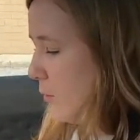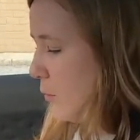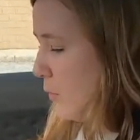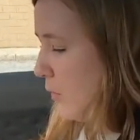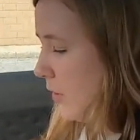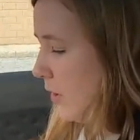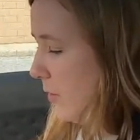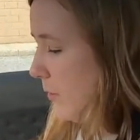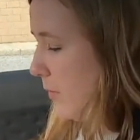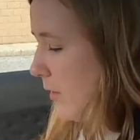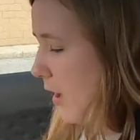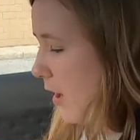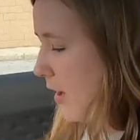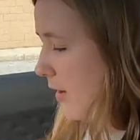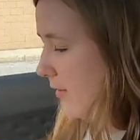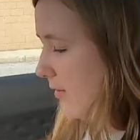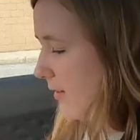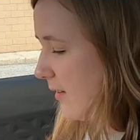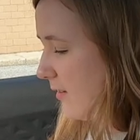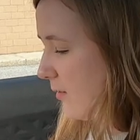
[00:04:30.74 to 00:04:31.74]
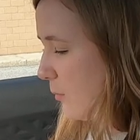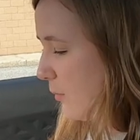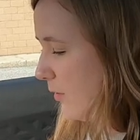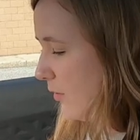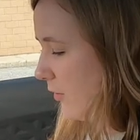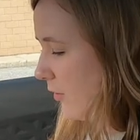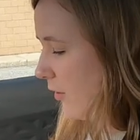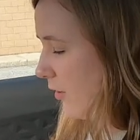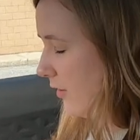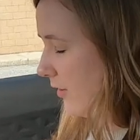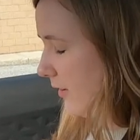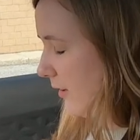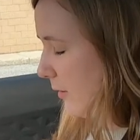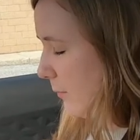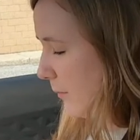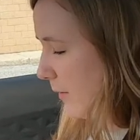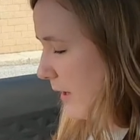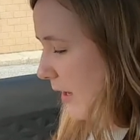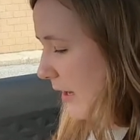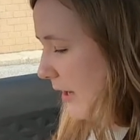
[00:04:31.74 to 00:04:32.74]
William Long says, "What's good,
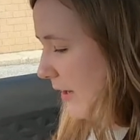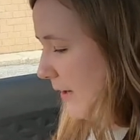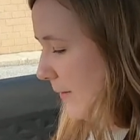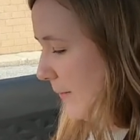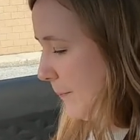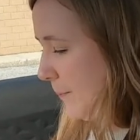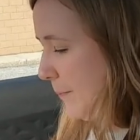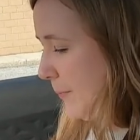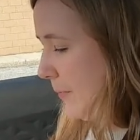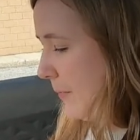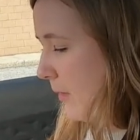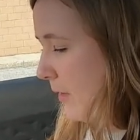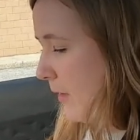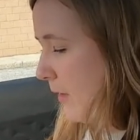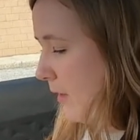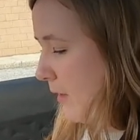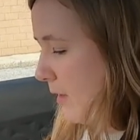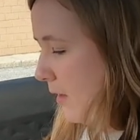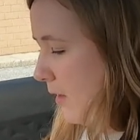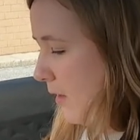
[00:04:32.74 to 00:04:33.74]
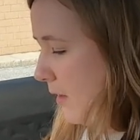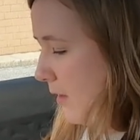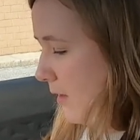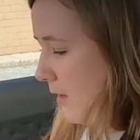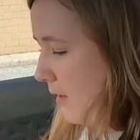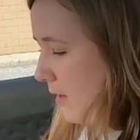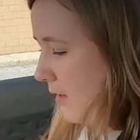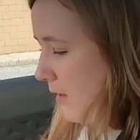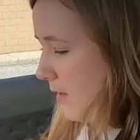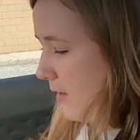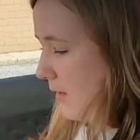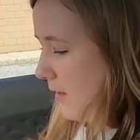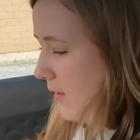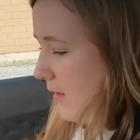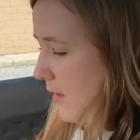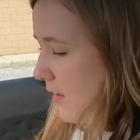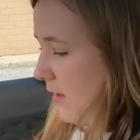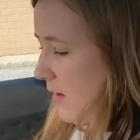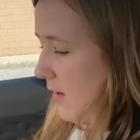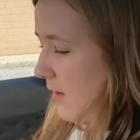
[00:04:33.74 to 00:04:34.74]
damn gang?"
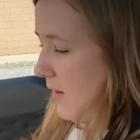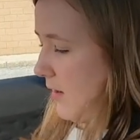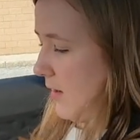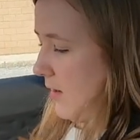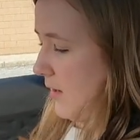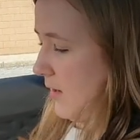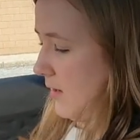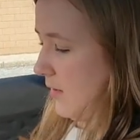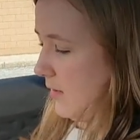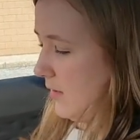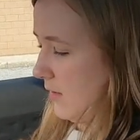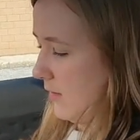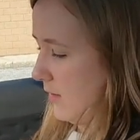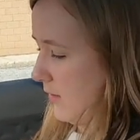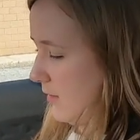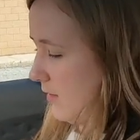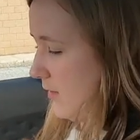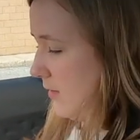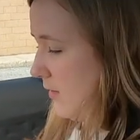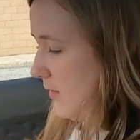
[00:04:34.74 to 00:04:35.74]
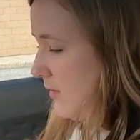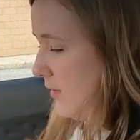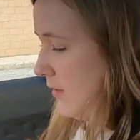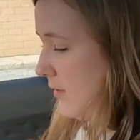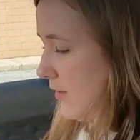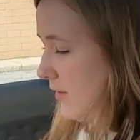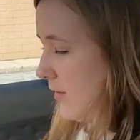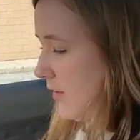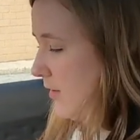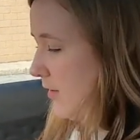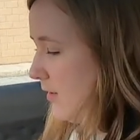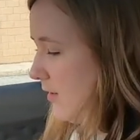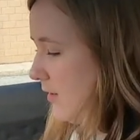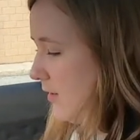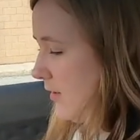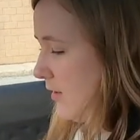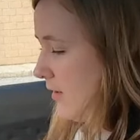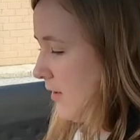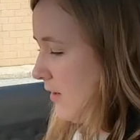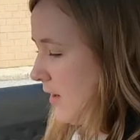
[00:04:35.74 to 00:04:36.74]
And hello, Will.
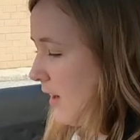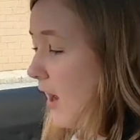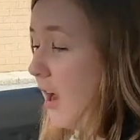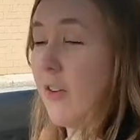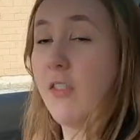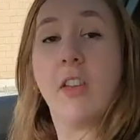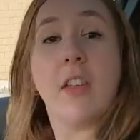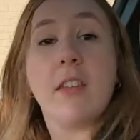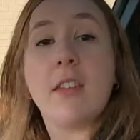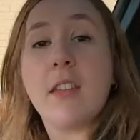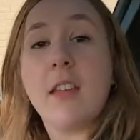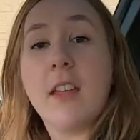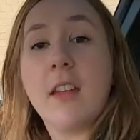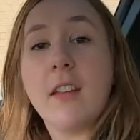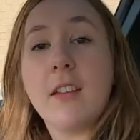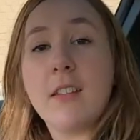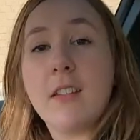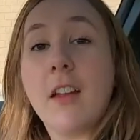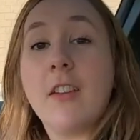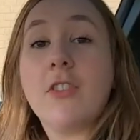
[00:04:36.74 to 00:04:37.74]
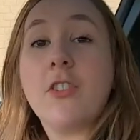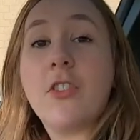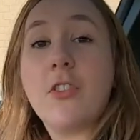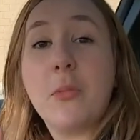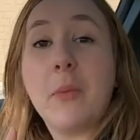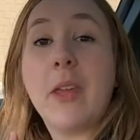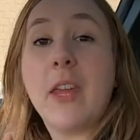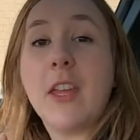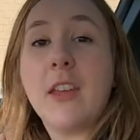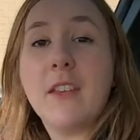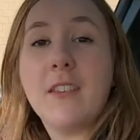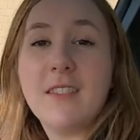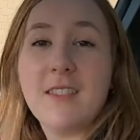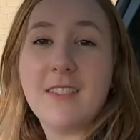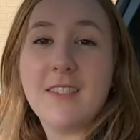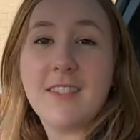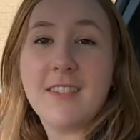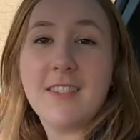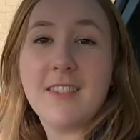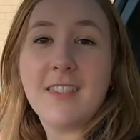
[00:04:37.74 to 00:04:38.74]
Obviously, it is not just me.
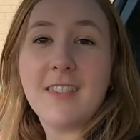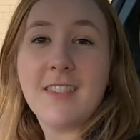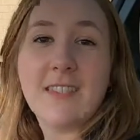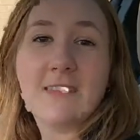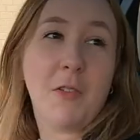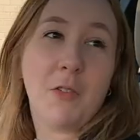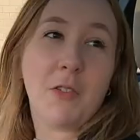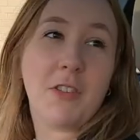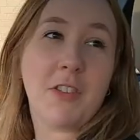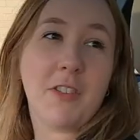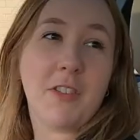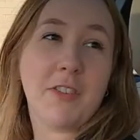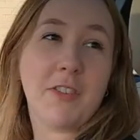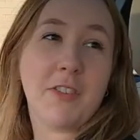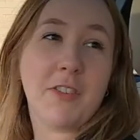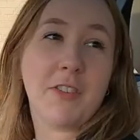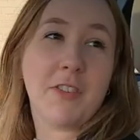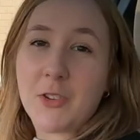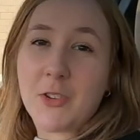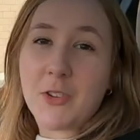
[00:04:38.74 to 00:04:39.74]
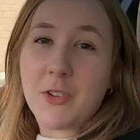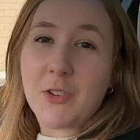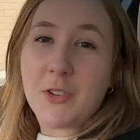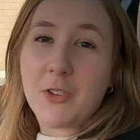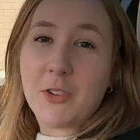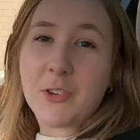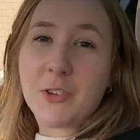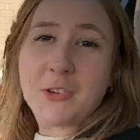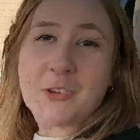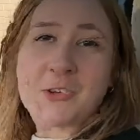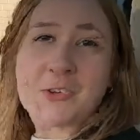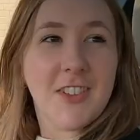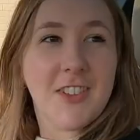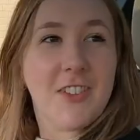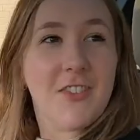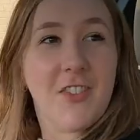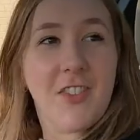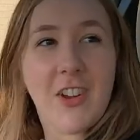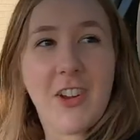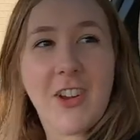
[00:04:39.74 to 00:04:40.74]
I was
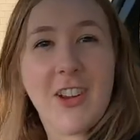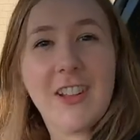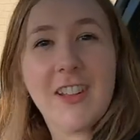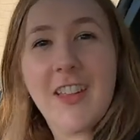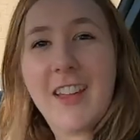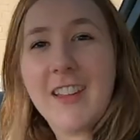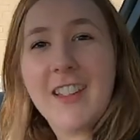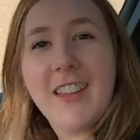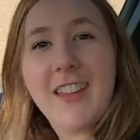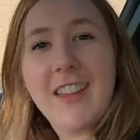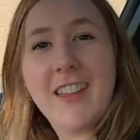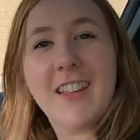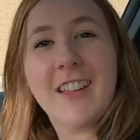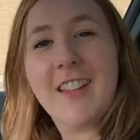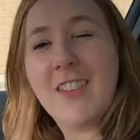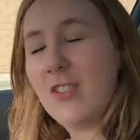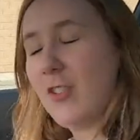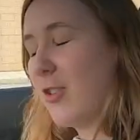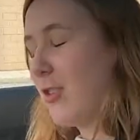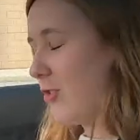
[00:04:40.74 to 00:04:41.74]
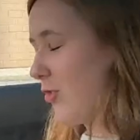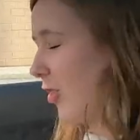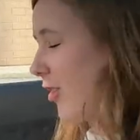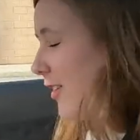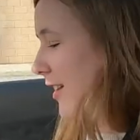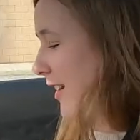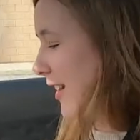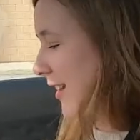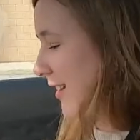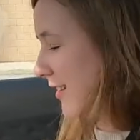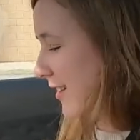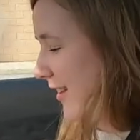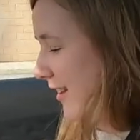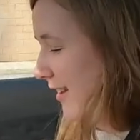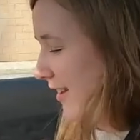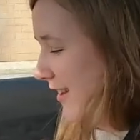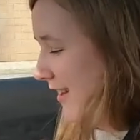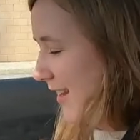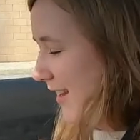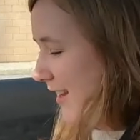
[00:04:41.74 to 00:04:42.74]
just very lightly. It's just Charlie and I
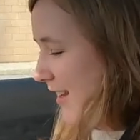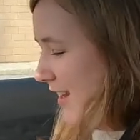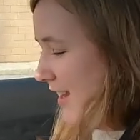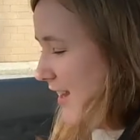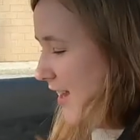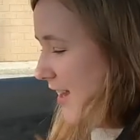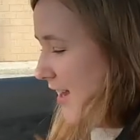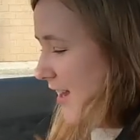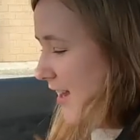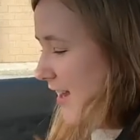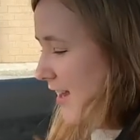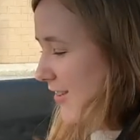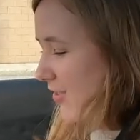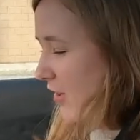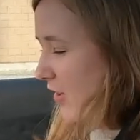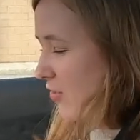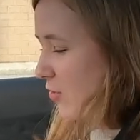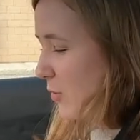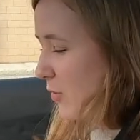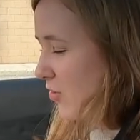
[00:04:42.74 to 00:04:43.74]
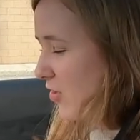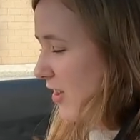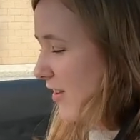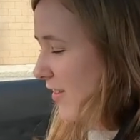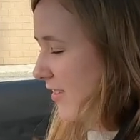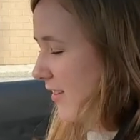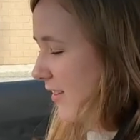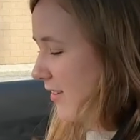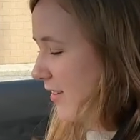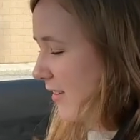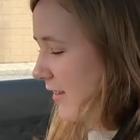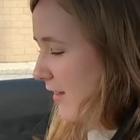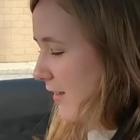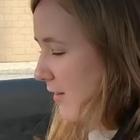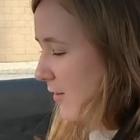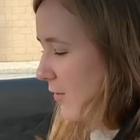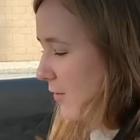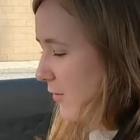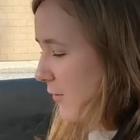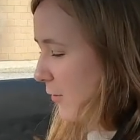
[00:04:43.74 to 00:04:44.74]
today. Ah. Uh, yes. Joshua John says
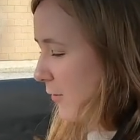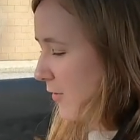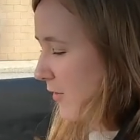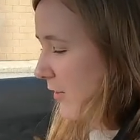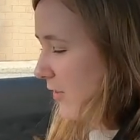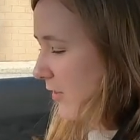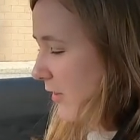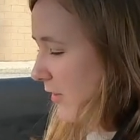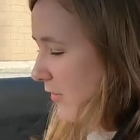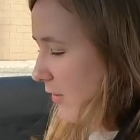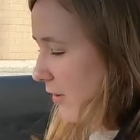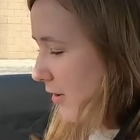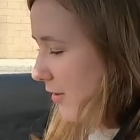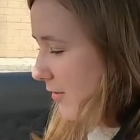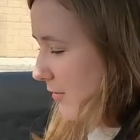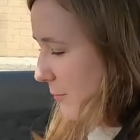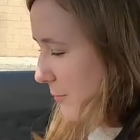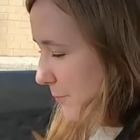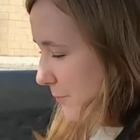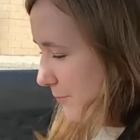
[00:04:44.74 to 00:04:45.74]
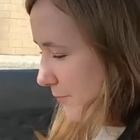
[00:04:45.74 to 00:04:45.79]
hello. So does Xavier.